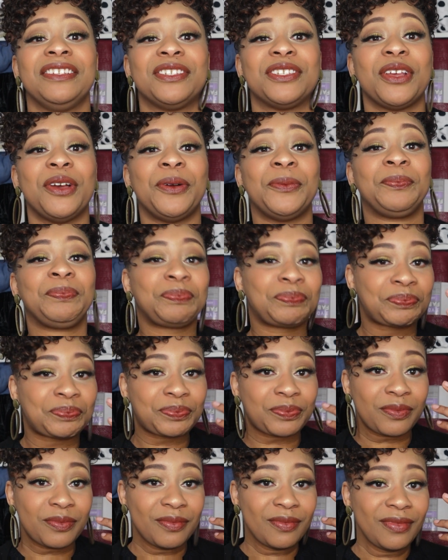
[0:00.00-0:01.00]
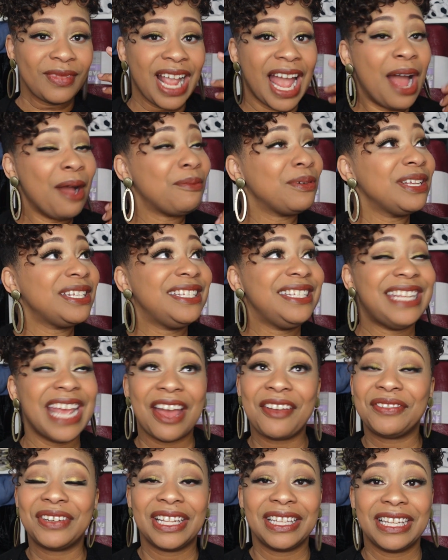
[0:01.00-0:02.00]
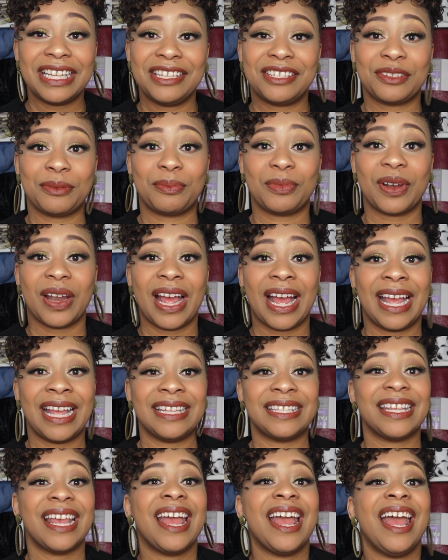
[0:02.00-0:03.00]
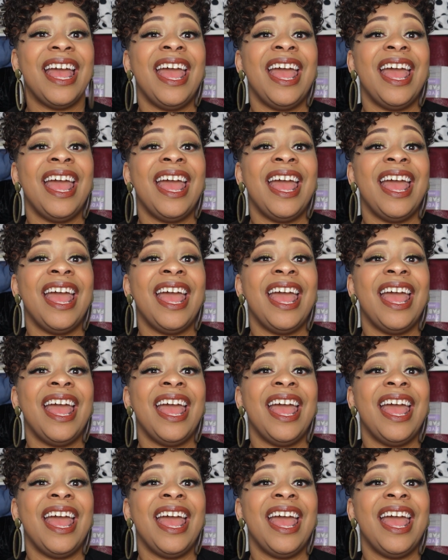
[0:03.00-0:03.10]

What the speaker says: So I was definitely surprised,